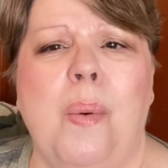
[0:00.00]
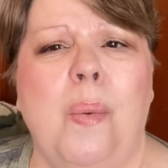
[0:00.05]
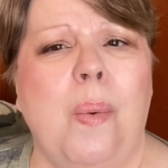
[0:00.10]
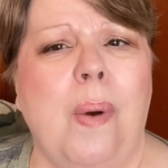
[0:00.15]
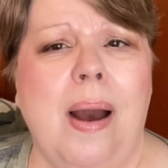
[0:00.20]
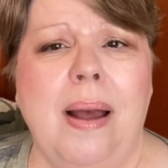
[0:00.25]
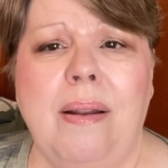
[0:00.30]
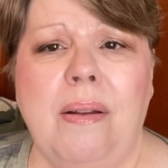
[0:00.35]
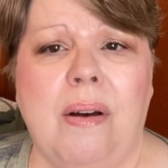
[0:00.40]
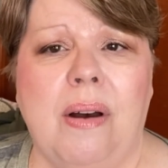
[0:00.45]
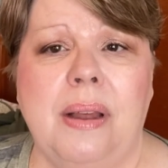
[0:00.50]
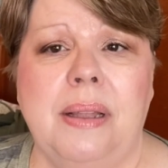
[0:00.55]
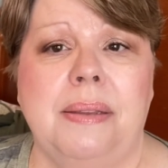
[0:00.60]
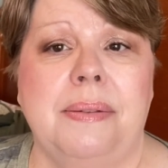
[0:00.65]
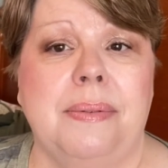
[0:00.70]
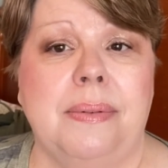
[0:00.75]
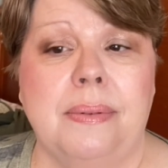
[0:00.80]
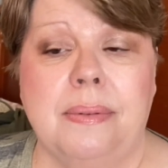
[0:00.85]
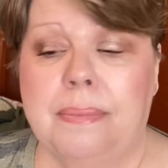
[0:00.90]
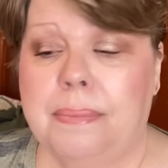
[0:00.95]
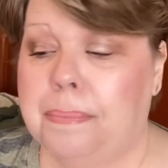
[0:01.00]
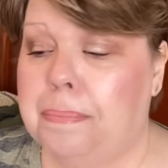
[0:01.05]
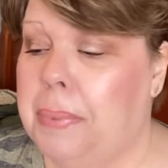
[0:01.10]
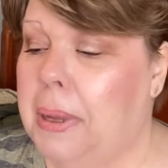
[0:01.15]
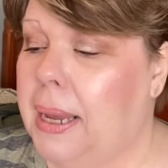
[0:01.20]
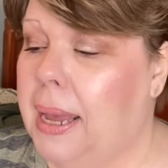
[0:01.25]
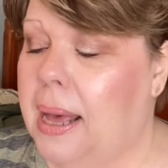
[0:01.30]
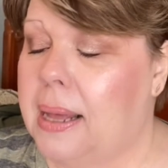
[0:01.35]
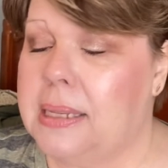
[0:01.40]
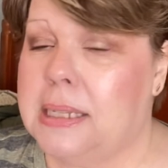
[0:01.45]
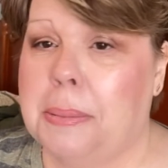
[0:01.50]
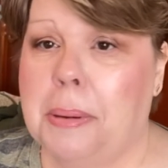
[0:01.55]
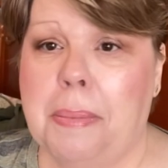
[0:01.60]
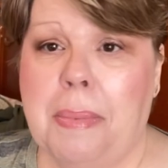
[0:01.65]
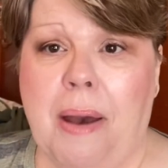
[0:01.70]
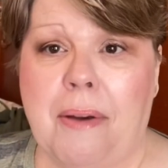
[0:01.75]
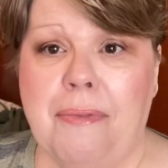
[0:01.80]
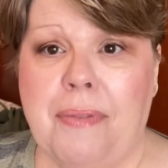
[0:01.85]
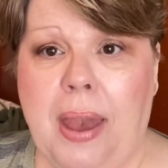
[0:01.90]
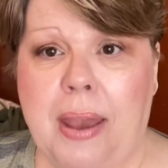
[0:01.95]
why not pick out some of
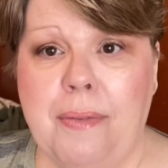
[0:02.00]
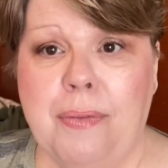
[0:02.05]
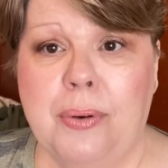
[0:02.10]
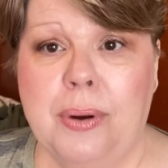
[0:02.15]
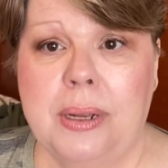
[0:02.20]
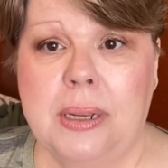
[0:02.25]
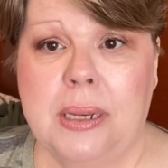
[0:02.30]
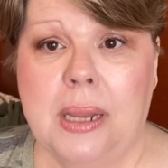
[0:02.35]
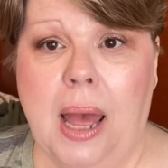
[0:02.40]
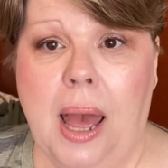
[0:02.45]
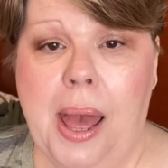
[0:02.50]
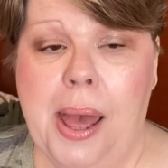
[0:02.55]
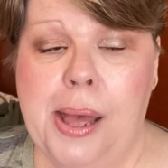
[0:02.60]
my favorite